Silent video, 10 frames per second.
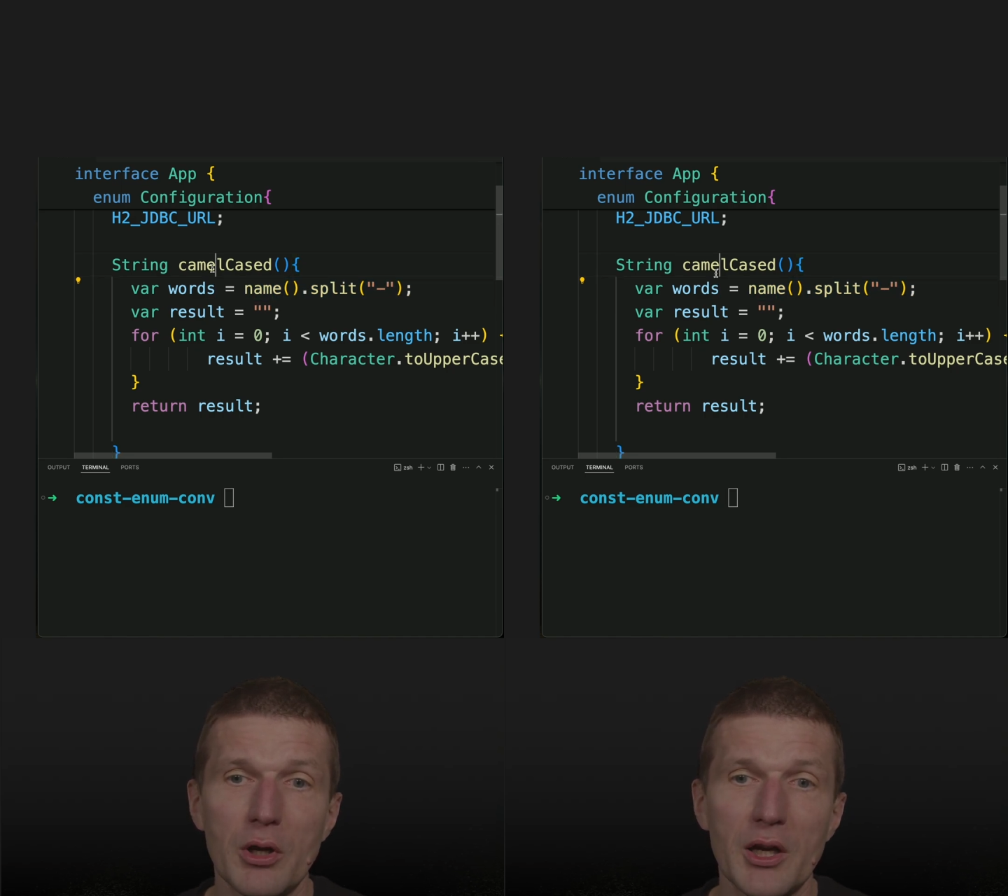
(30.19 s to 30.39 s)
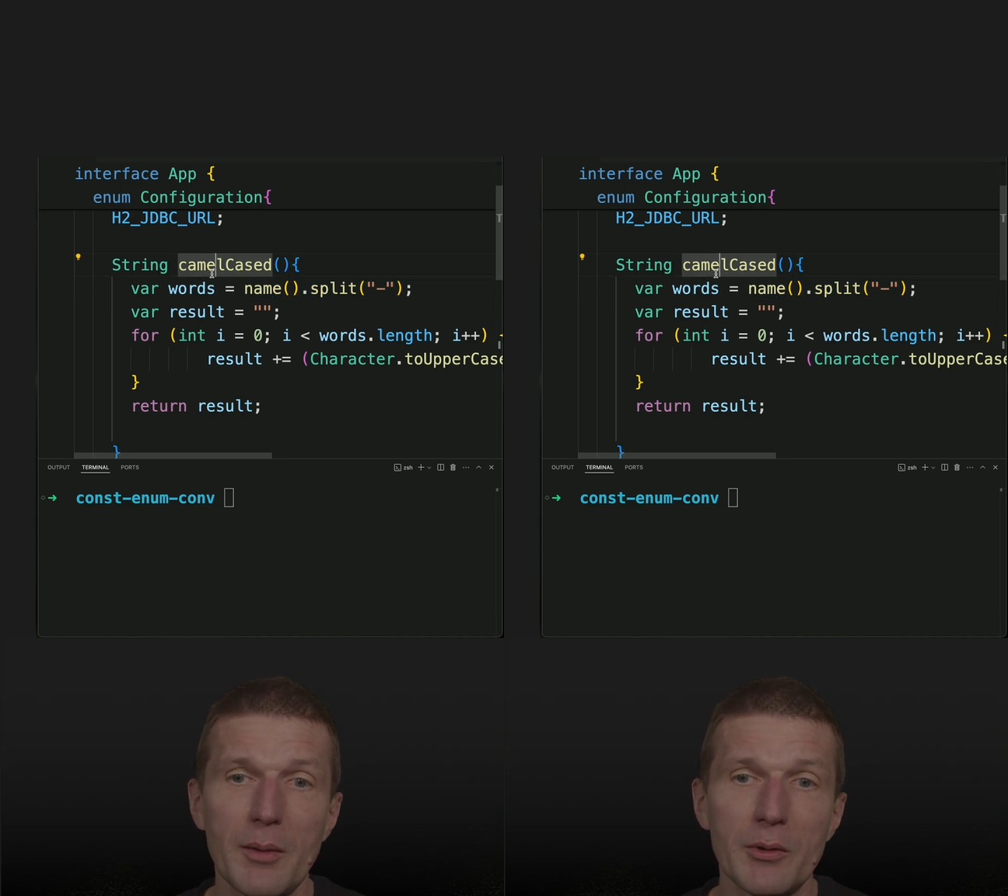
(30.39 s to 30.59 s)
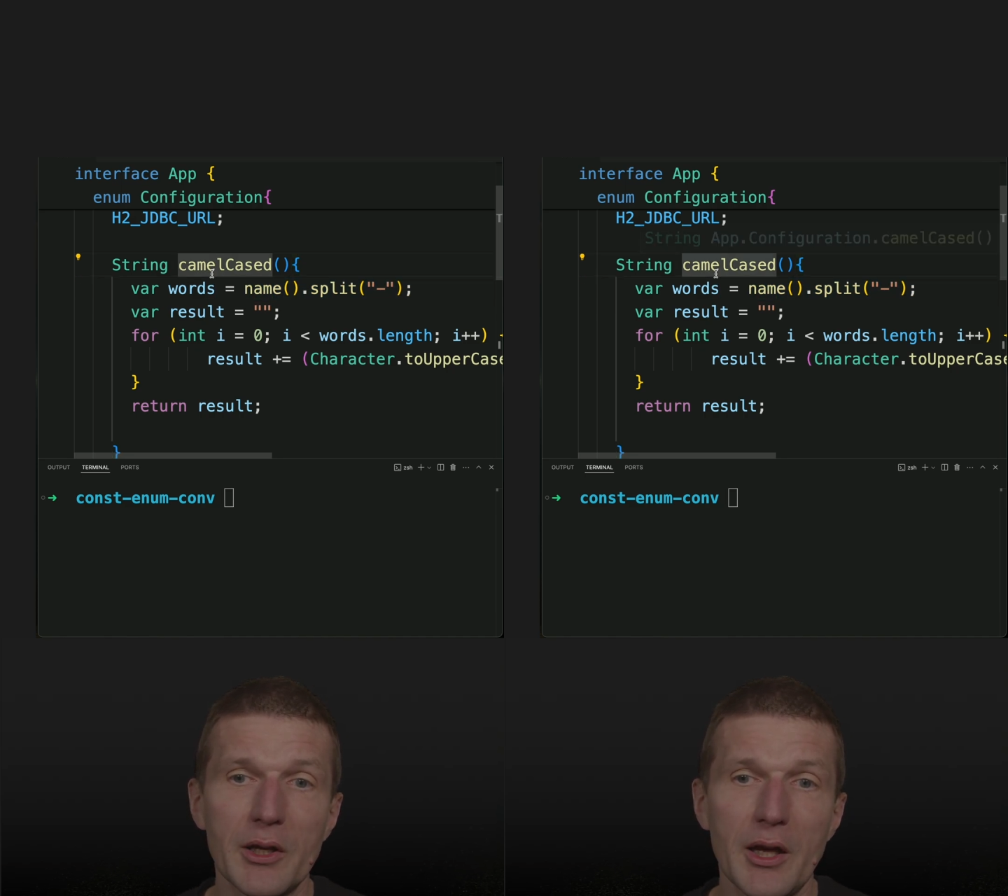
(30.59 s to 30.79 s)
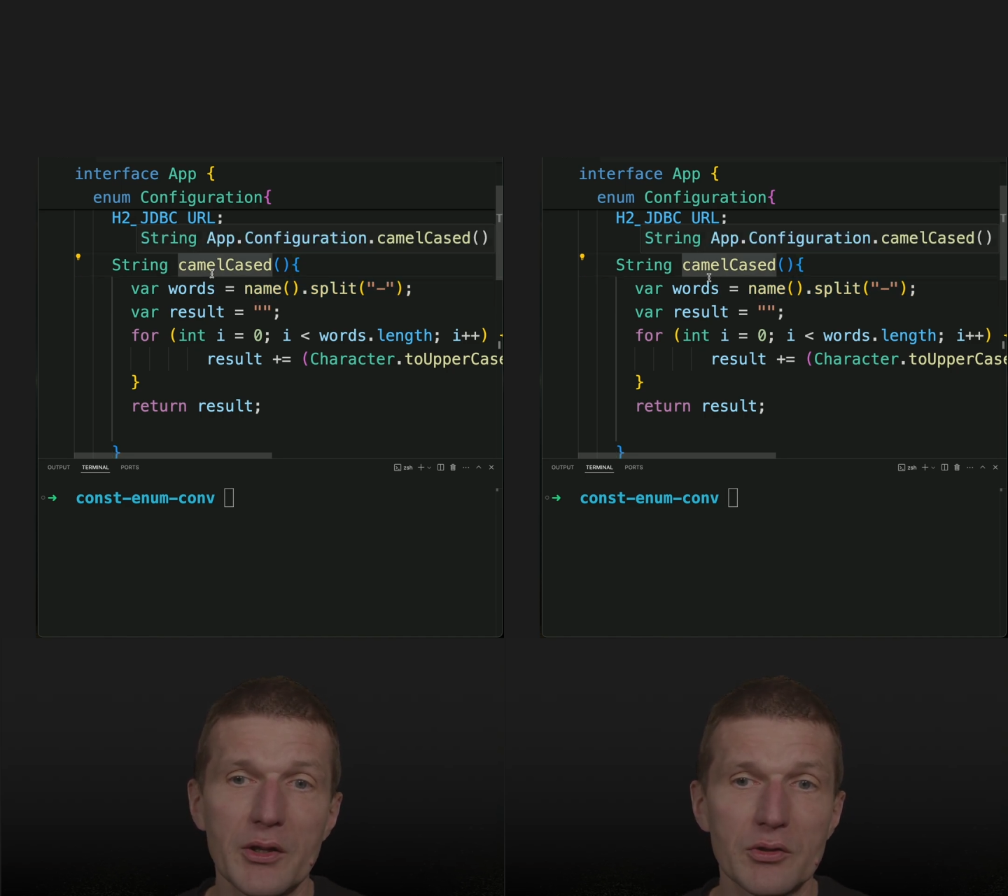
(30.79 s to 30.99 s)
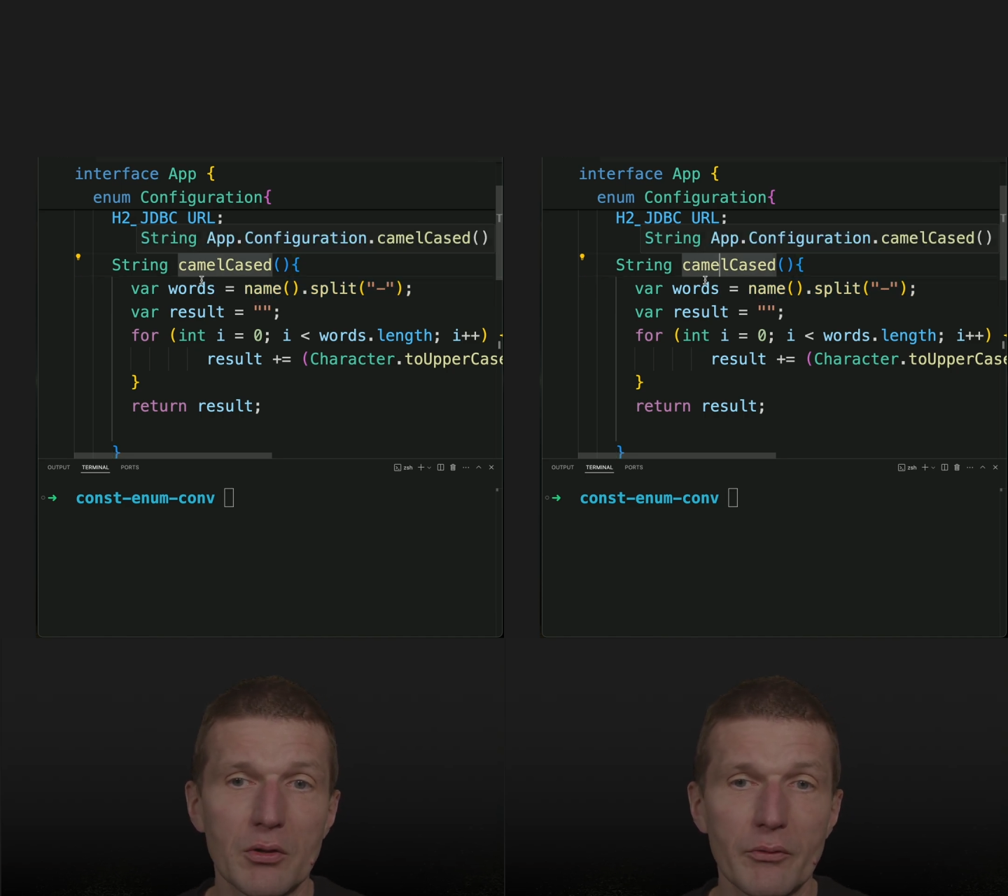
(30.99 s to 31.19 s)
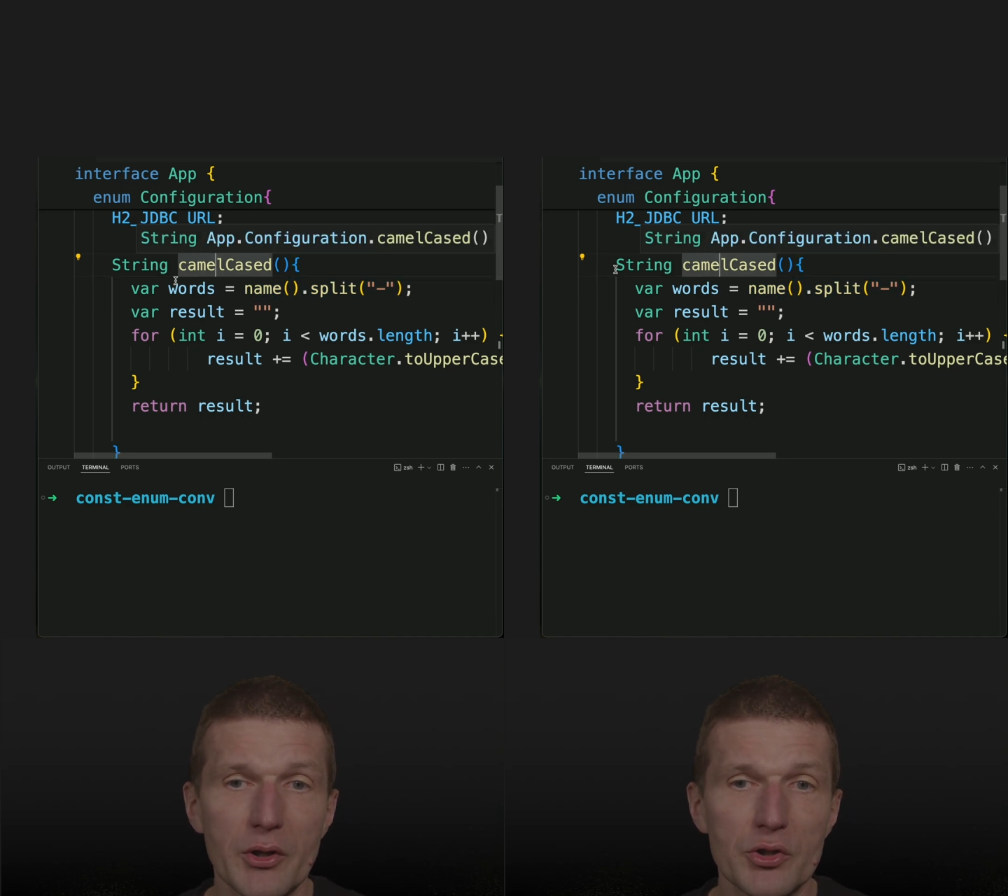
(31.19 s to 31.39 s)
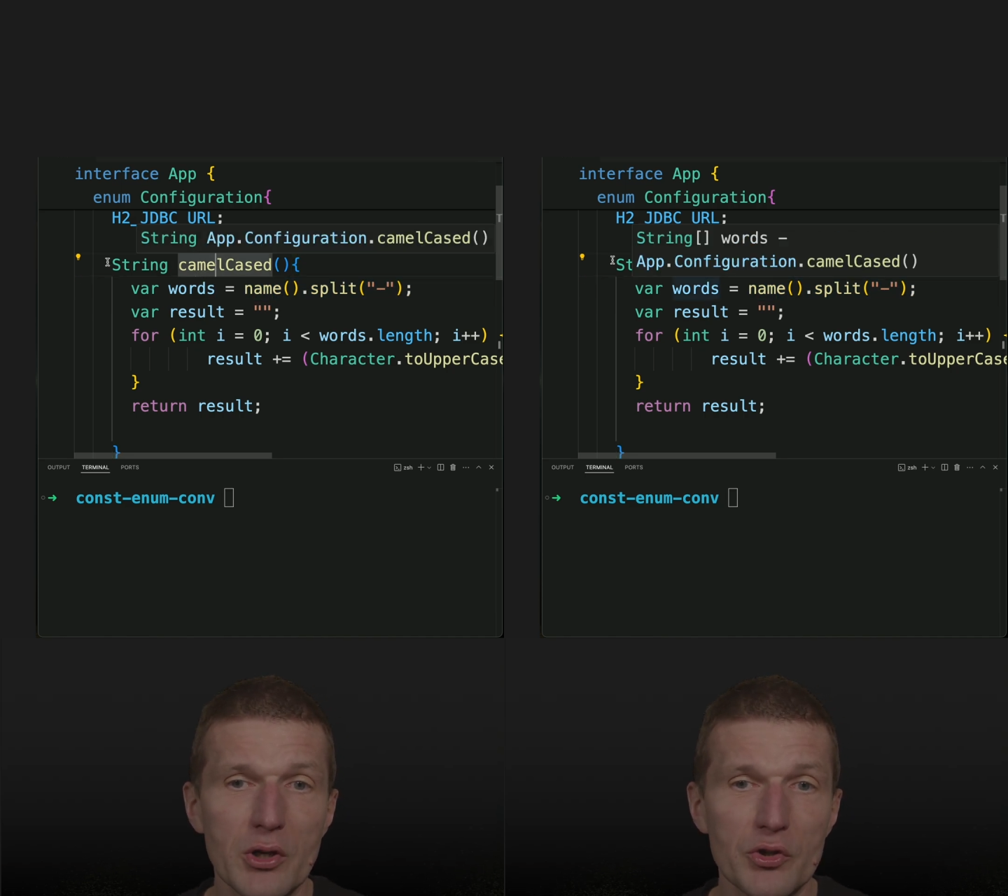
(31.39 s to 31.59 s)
a camel case convention.